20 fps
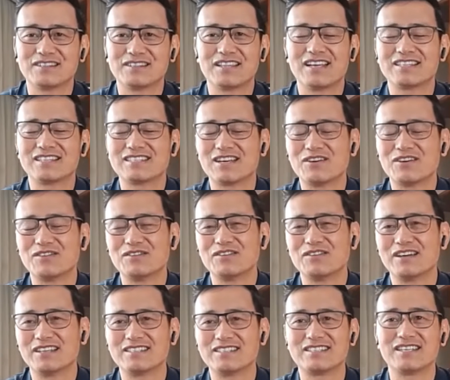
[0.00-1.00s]
that's
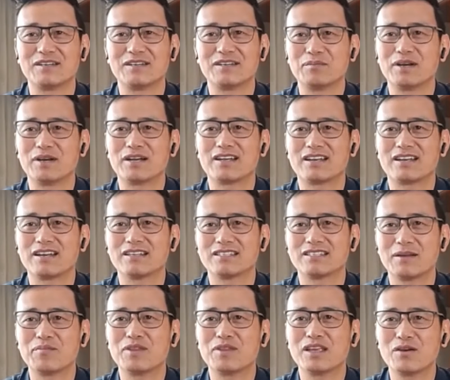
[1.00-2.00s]
how I stayed. But
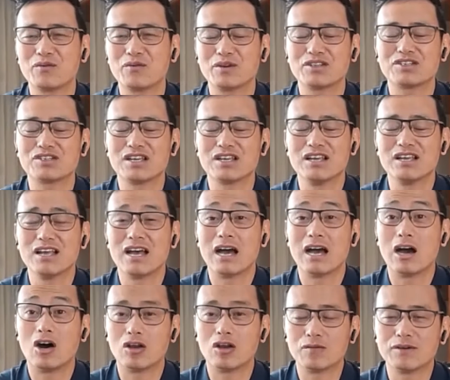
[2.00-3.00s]
something which
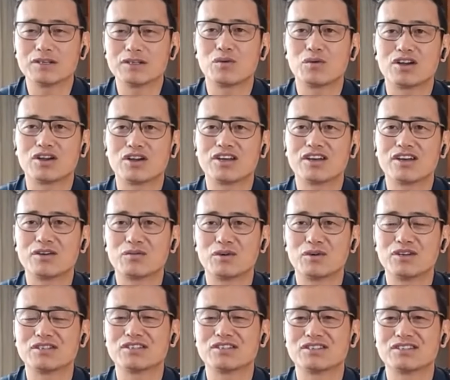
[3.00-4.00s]
I always wanted
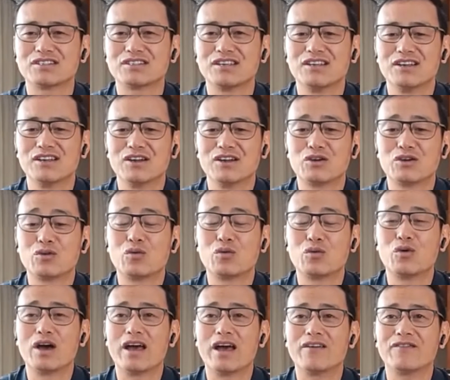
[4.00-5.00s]
was
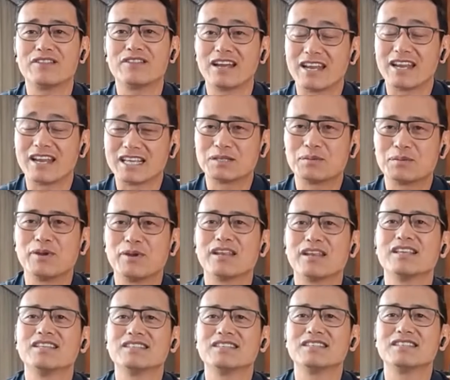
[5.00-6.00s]
to have that
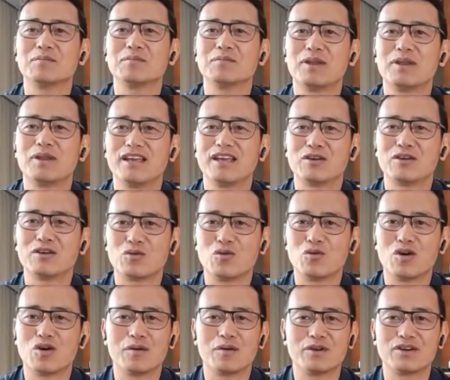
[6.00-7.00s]
experience in playing in
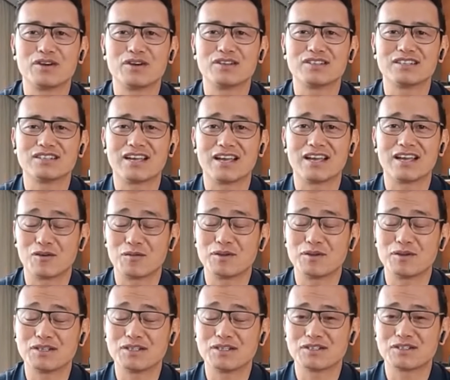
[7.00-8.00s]
Goa, because I
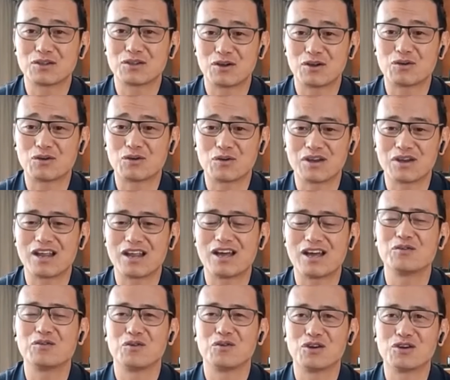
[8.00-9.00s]
always thought
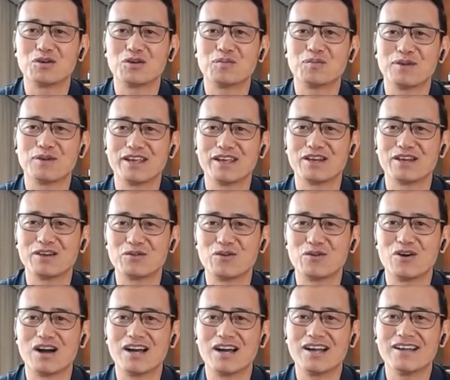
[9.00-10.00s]
I would want to play in
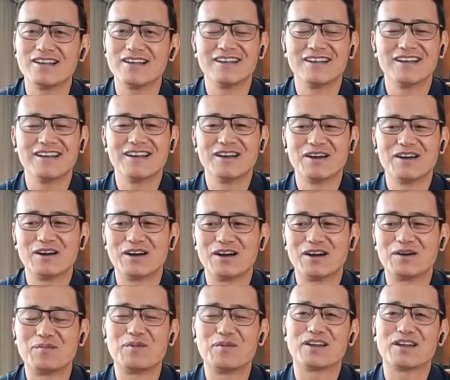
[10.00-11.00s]
Goa.
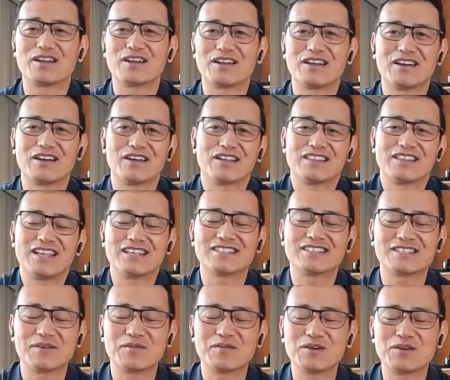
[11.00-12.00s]
But
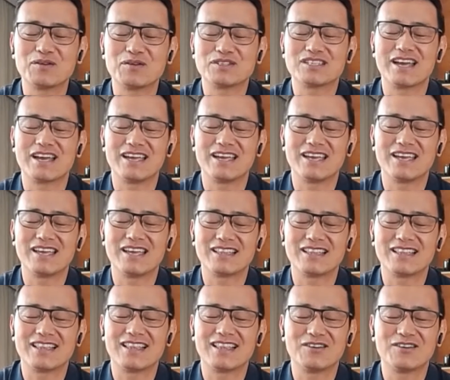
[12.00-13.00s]
that's something which I
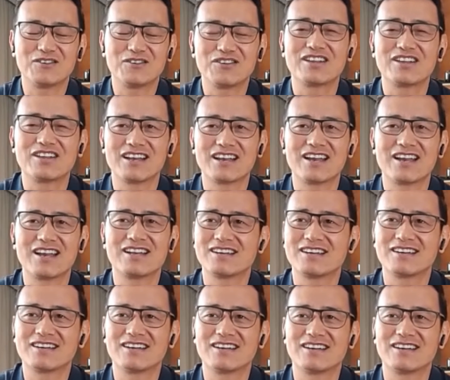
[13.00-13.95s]
would regret